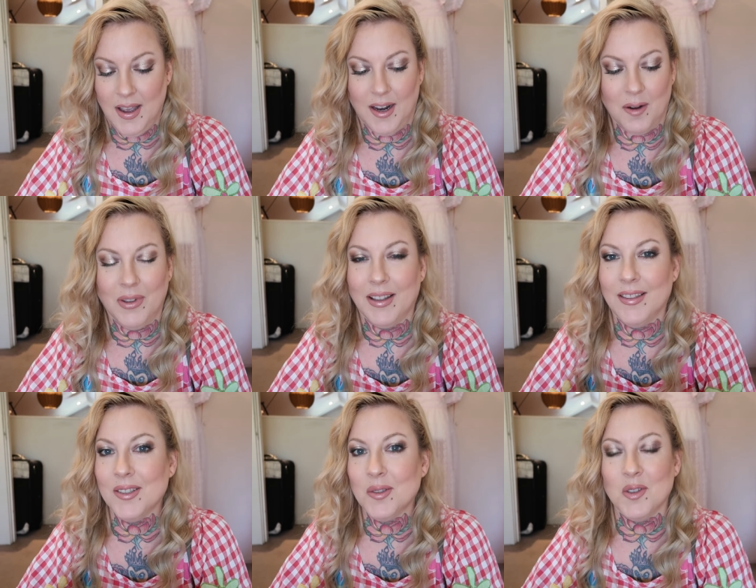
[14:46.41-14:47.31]
and I'm like,
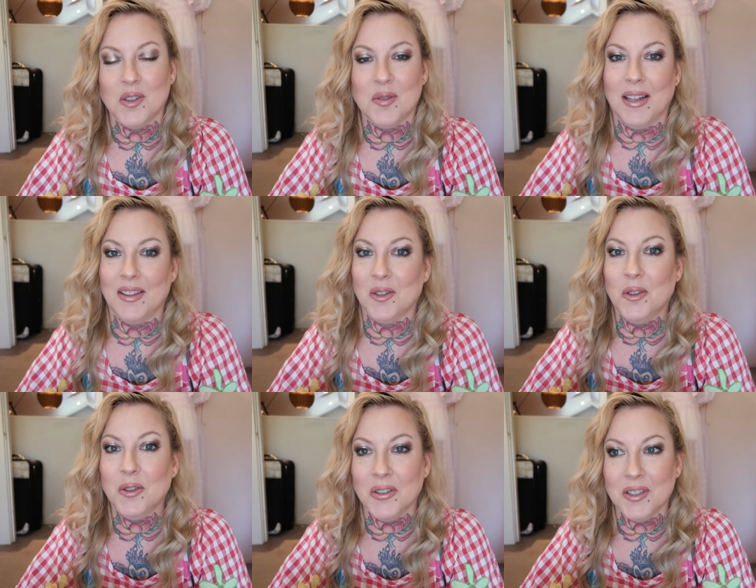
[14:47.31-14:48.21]
this would just make the
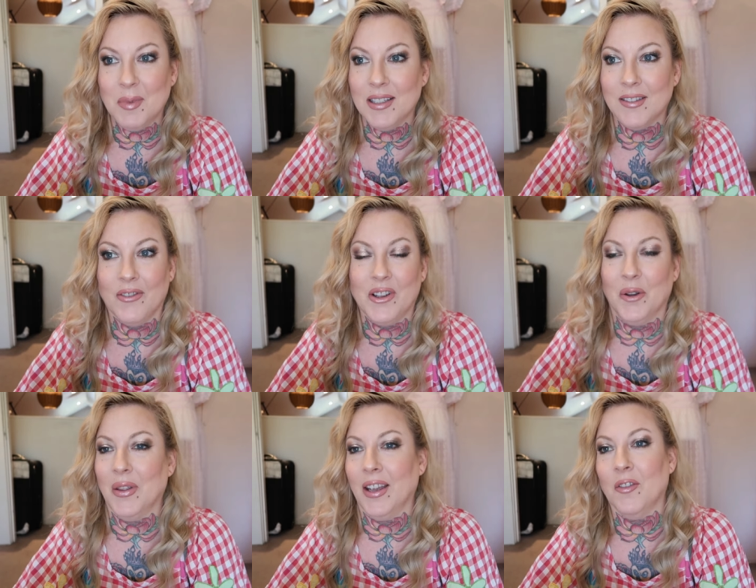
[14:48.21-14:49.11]
coolest piece of
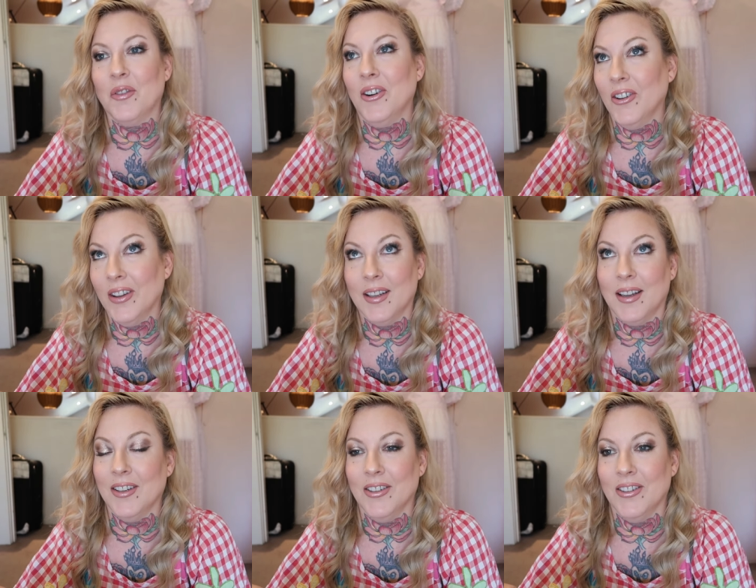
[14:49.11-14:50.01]
clothing if only I
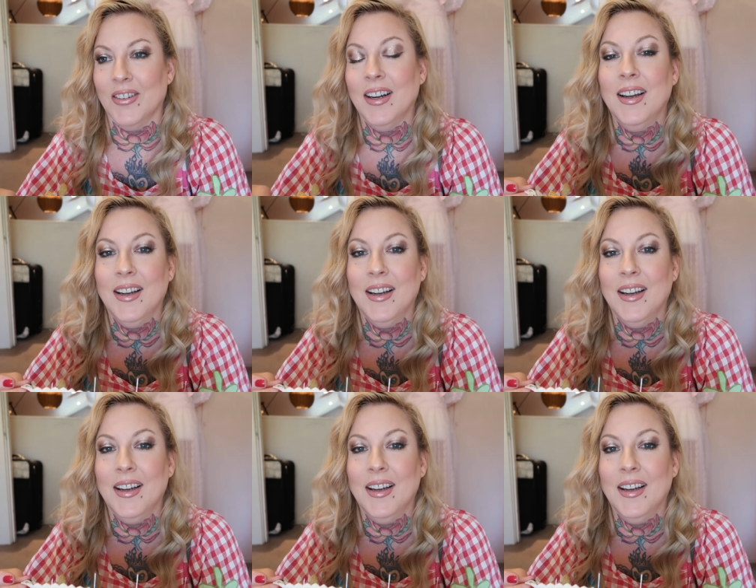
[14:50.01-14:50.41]
knew